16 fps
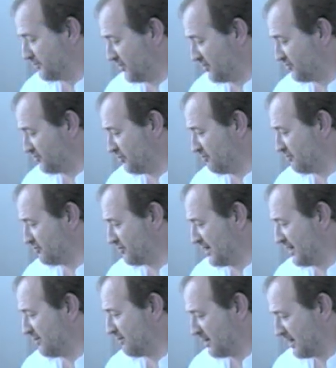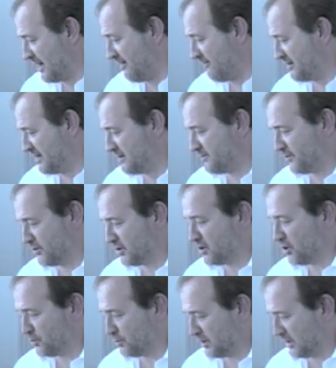tester has now carried out the
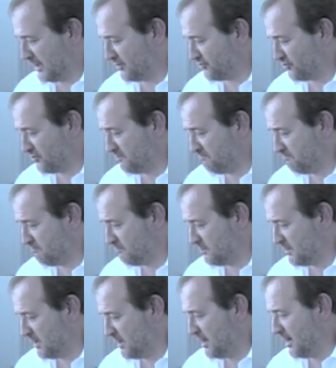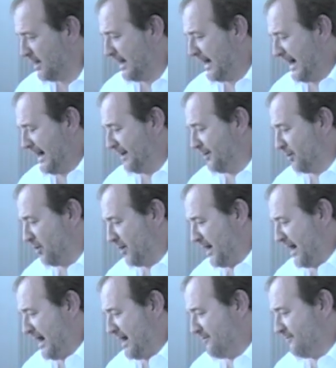calculation and I
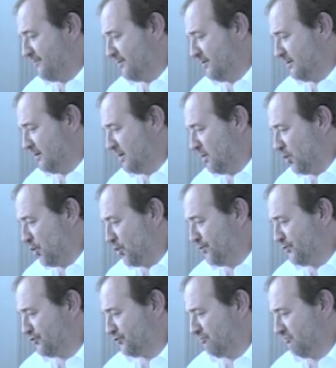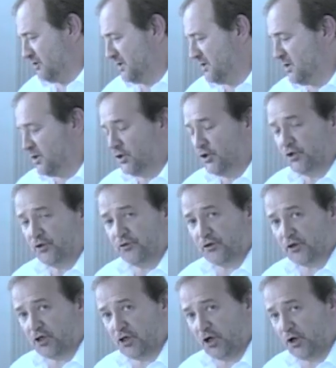have on the screen
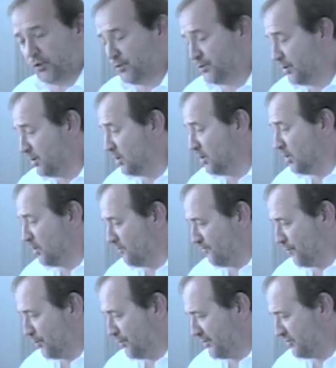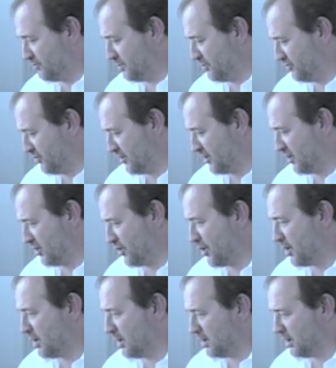the code for this
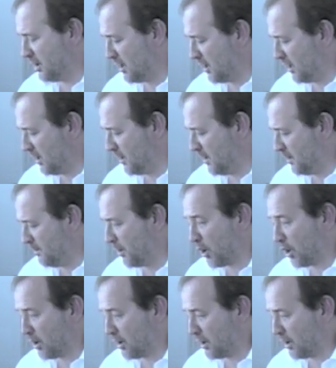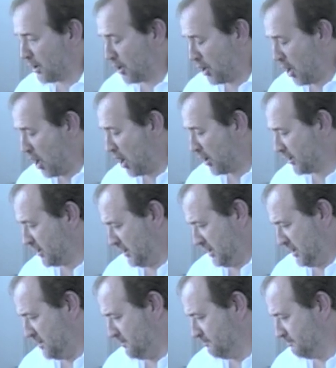particular um, car
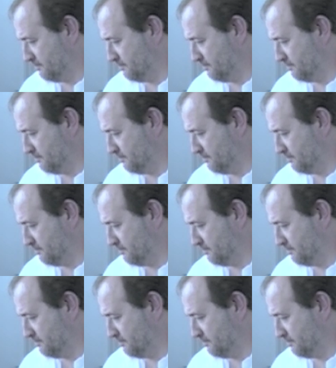key.